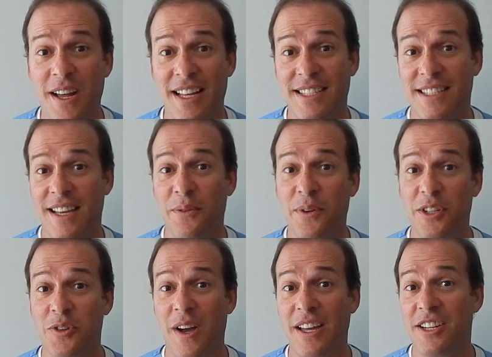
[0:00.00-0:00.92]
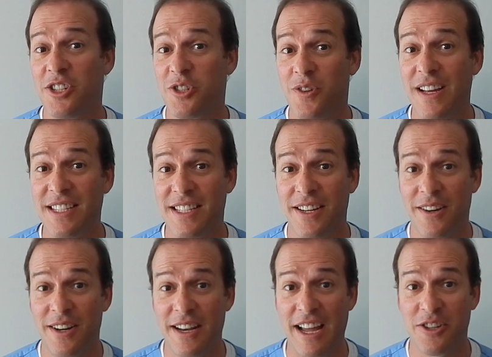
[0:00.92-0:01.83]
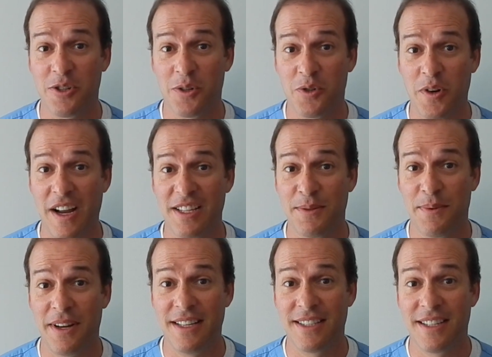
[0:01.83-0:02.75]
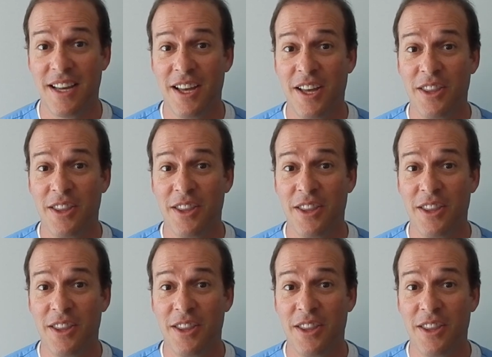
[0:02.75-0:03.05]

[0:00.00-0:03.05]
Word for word: nots that we try to stress here at Natural Transplants.